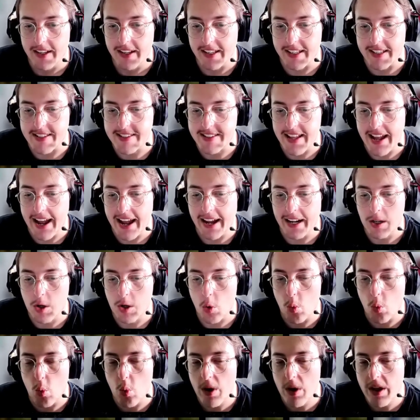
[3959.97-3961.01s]
Is that
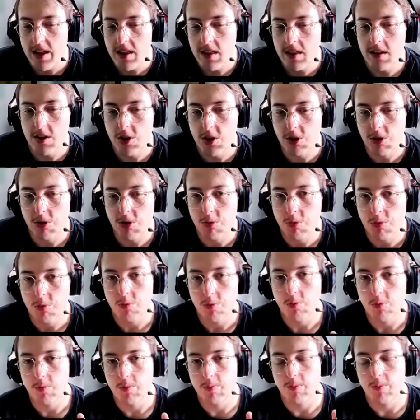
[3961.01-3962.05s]
when
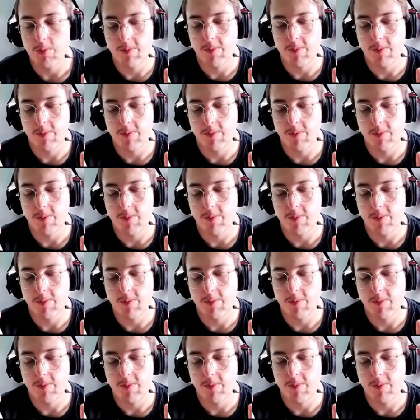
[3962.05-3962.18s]
you